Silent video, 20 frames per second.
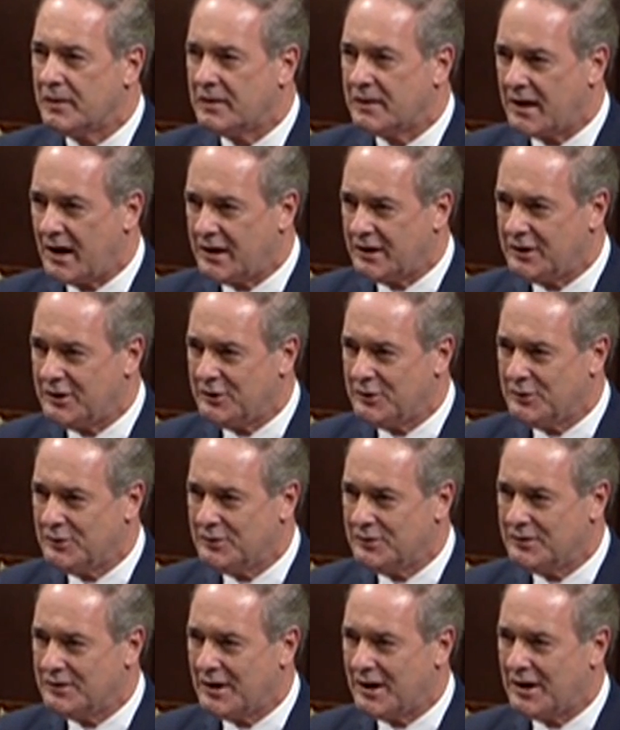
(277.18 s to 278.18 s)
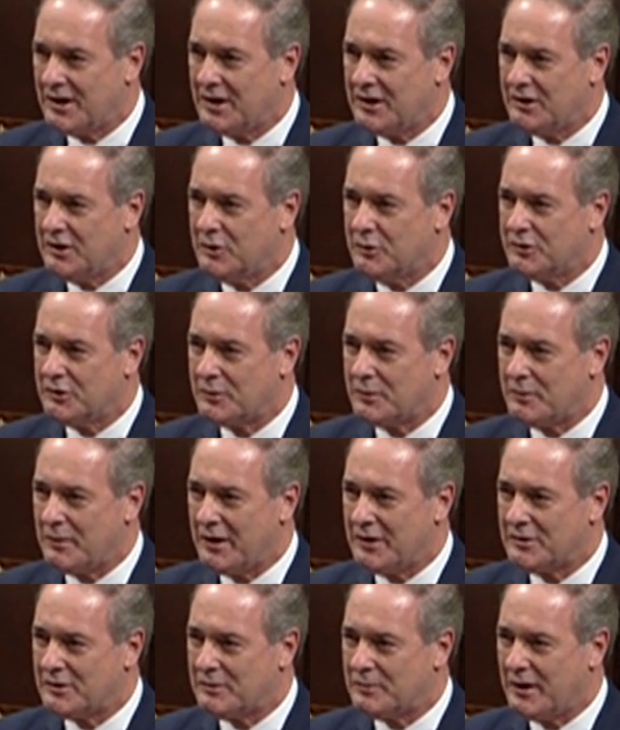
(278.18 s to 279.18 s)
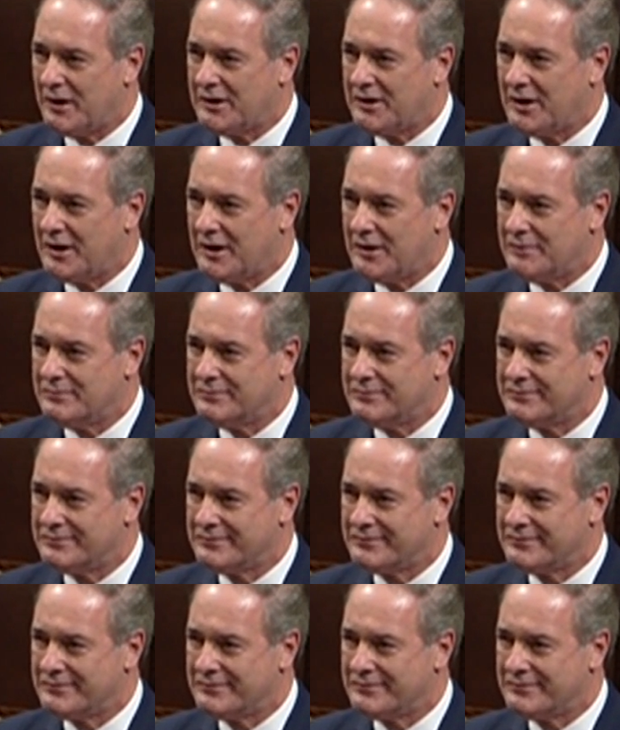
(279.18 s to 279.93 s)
Thank you, and I yield the remainder of my time.